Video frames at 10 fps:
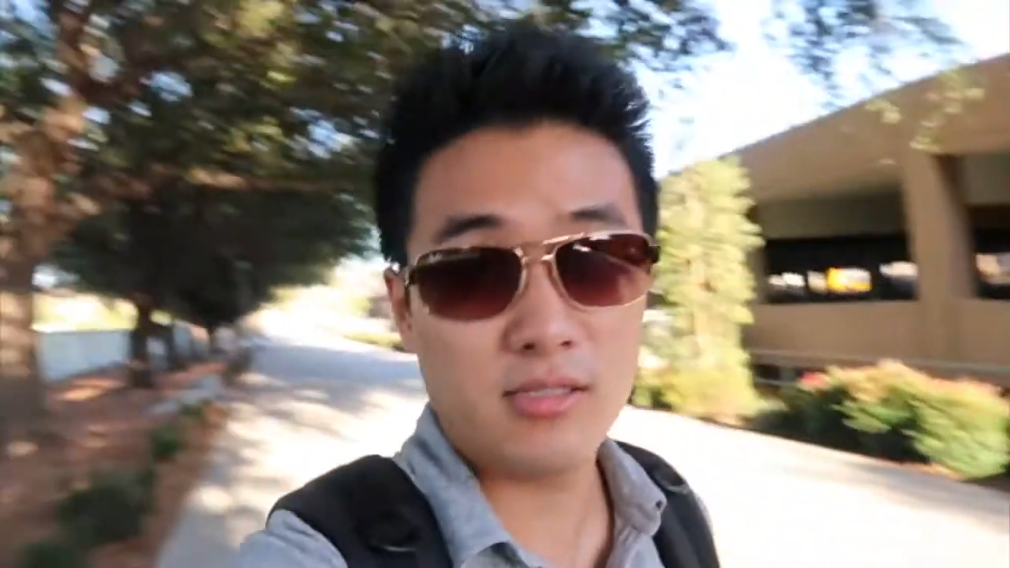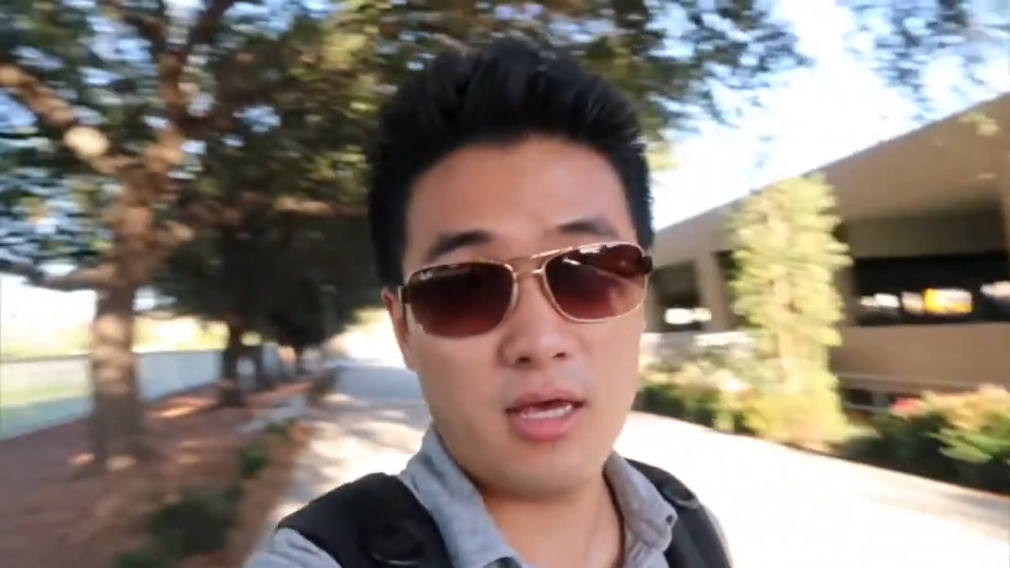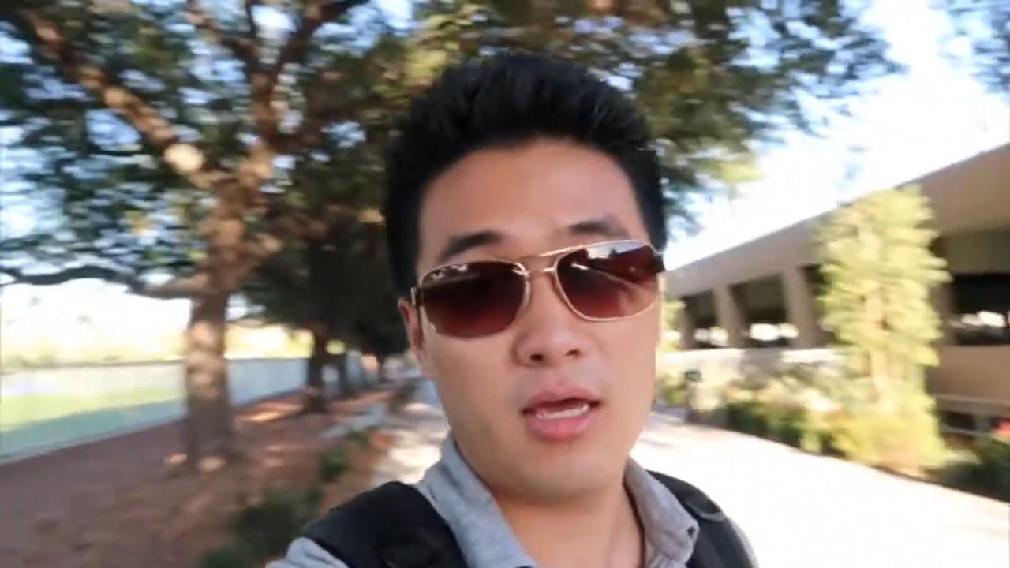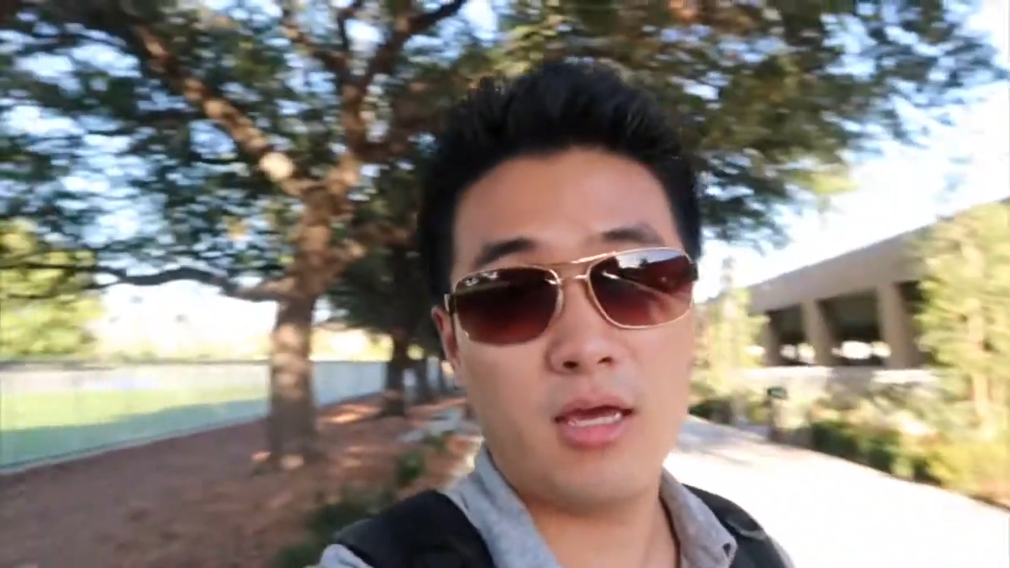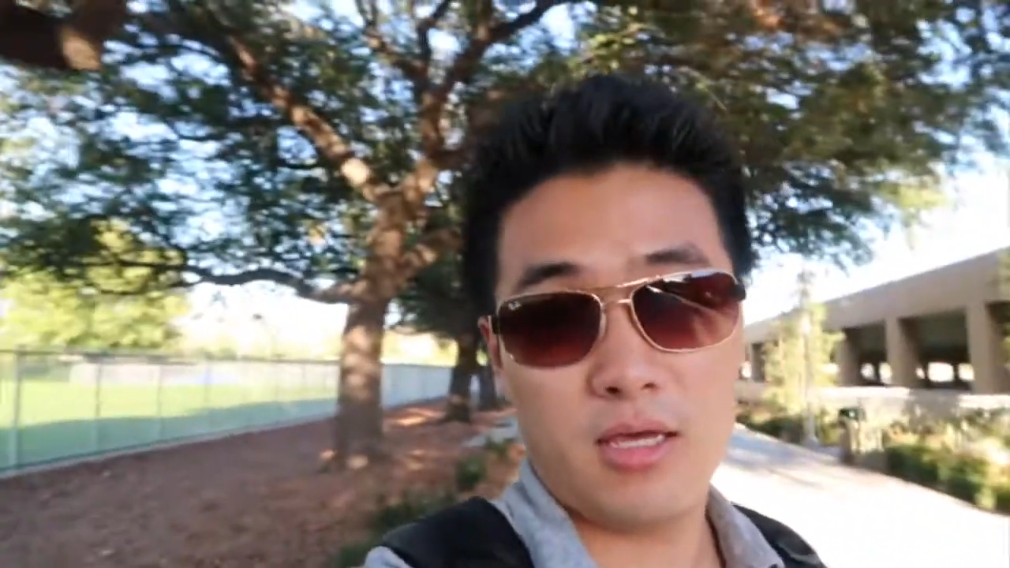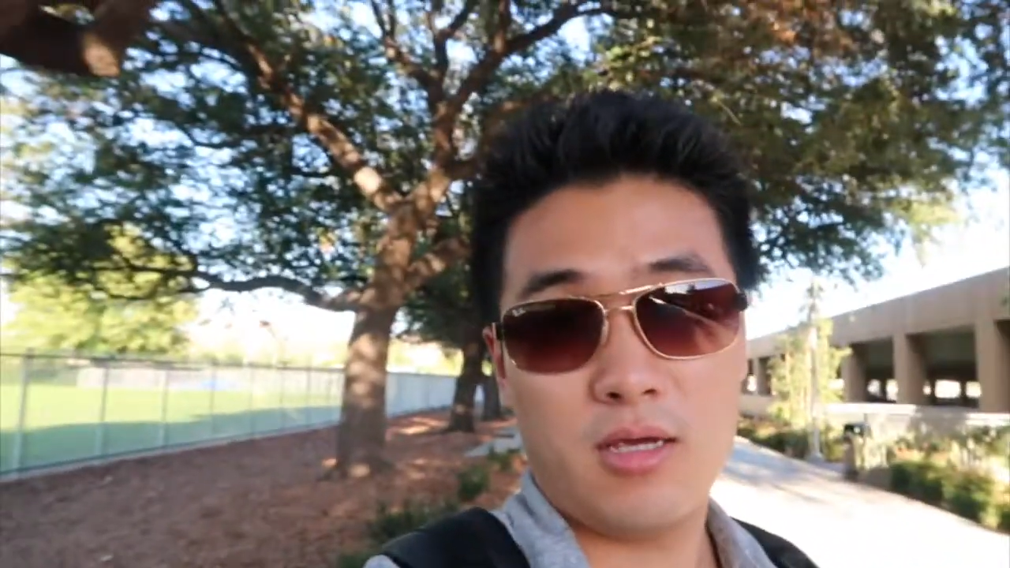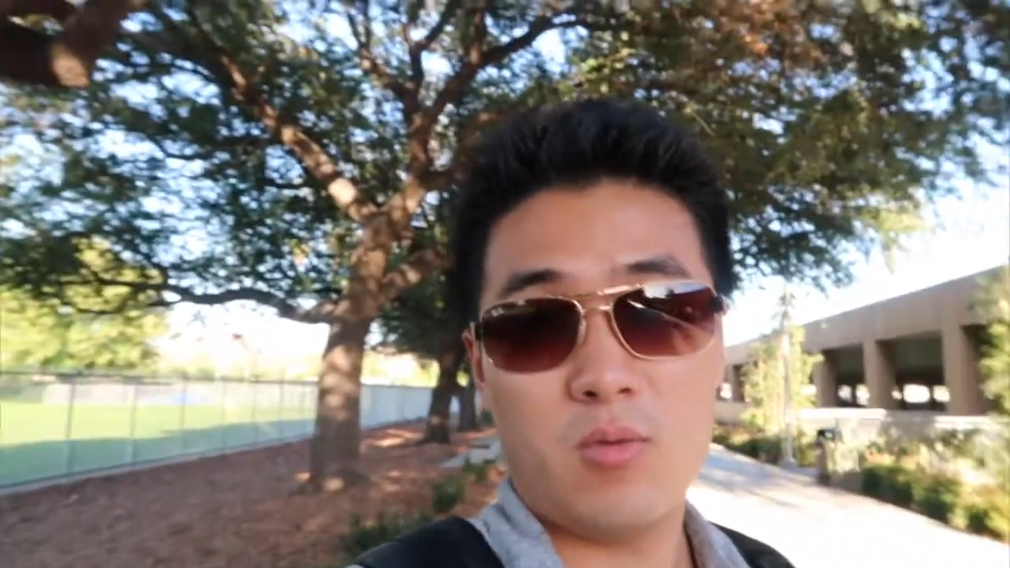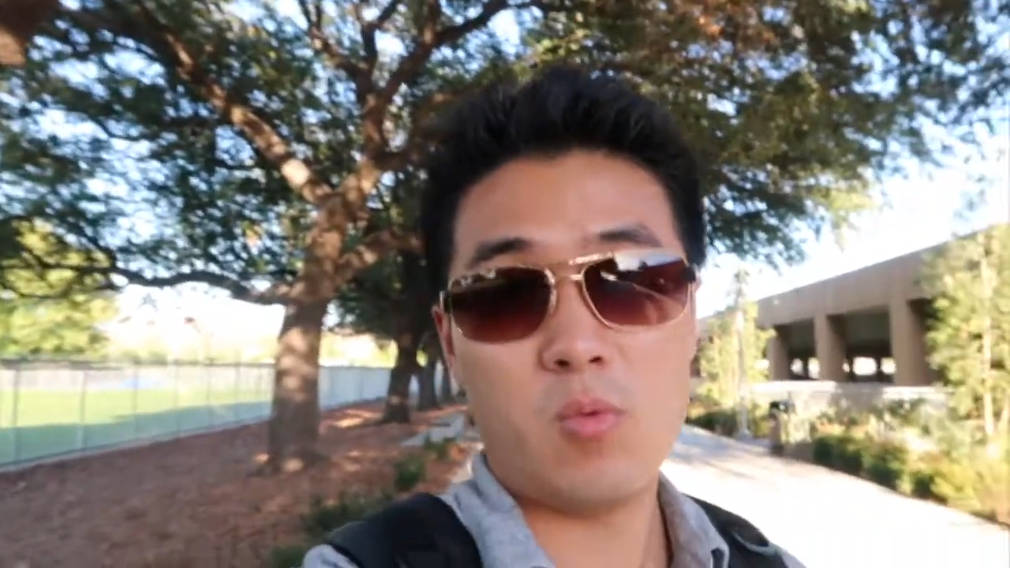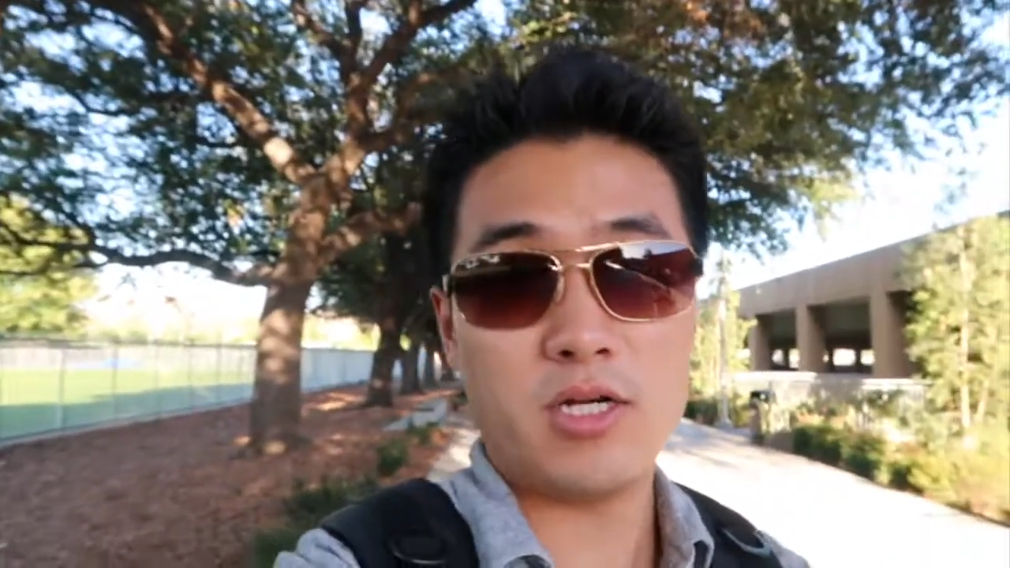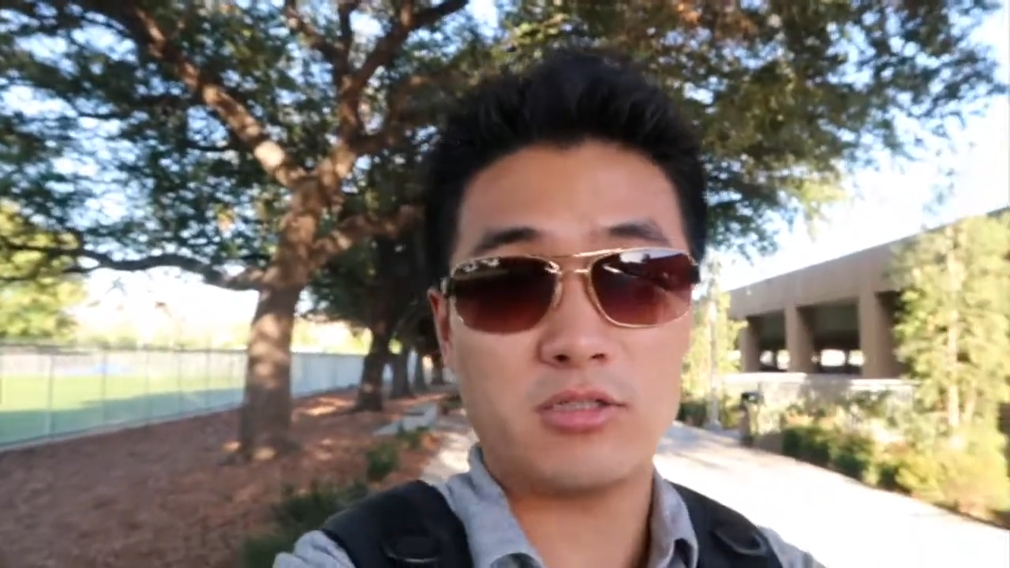see,
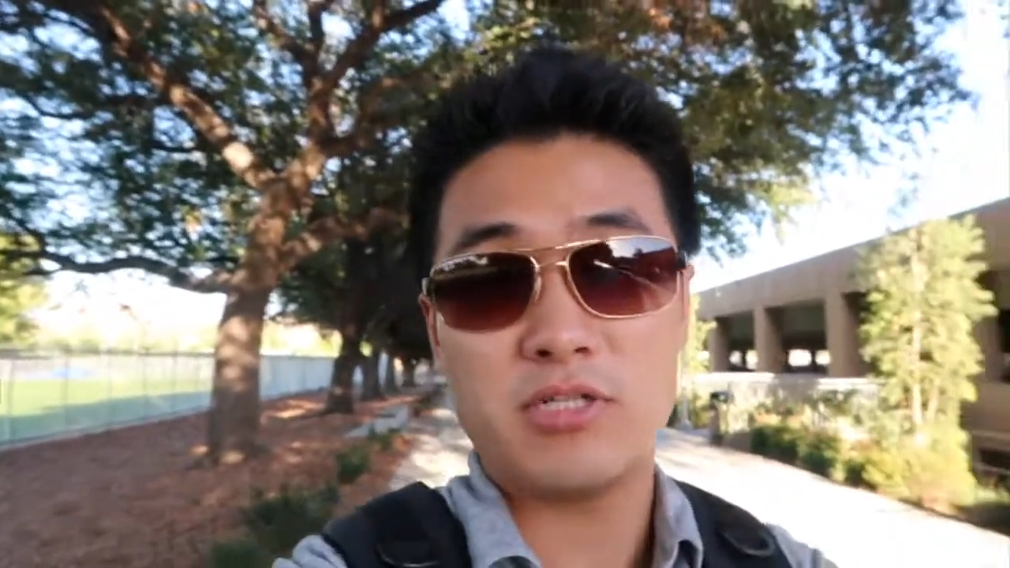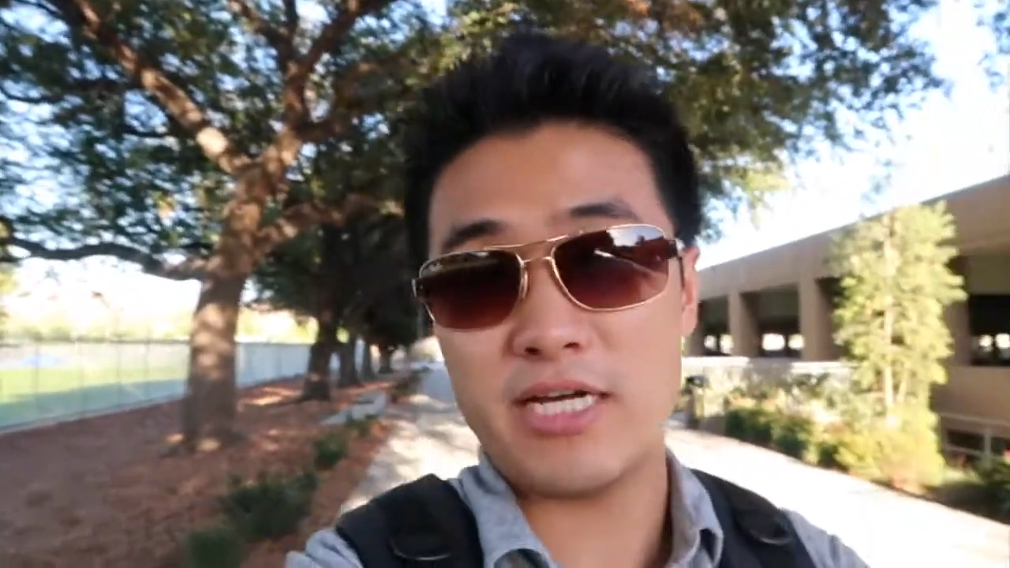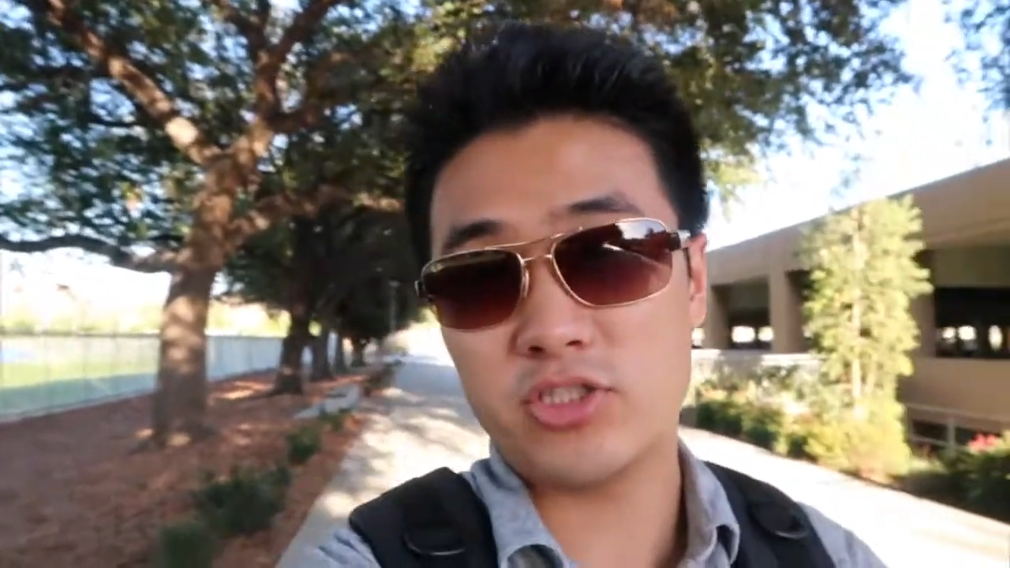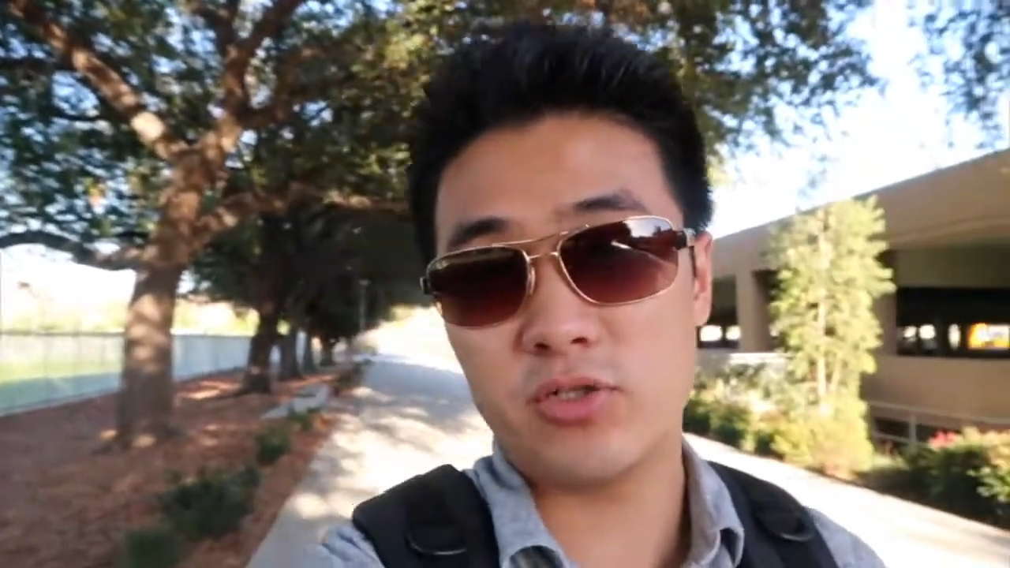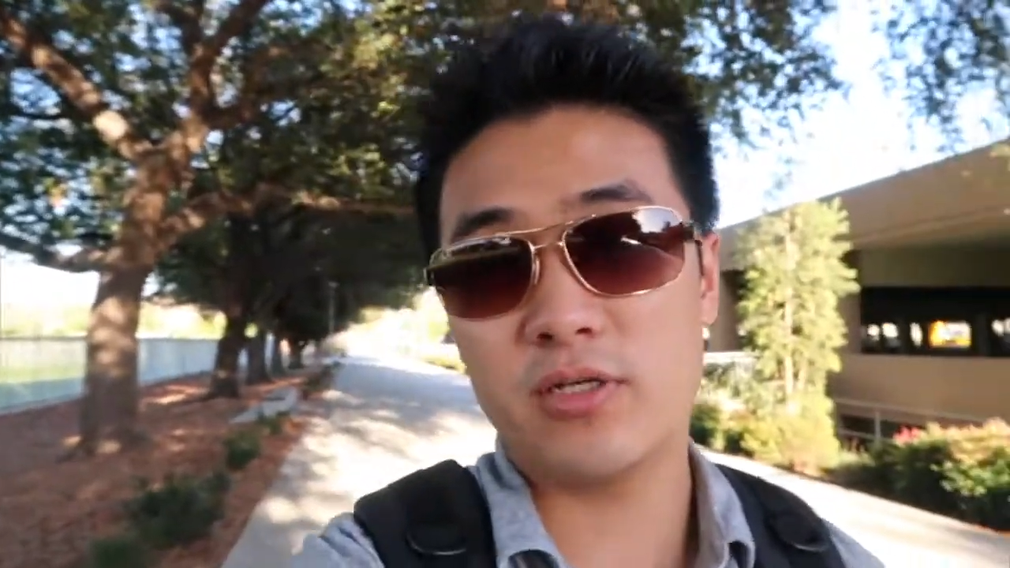why don't I show you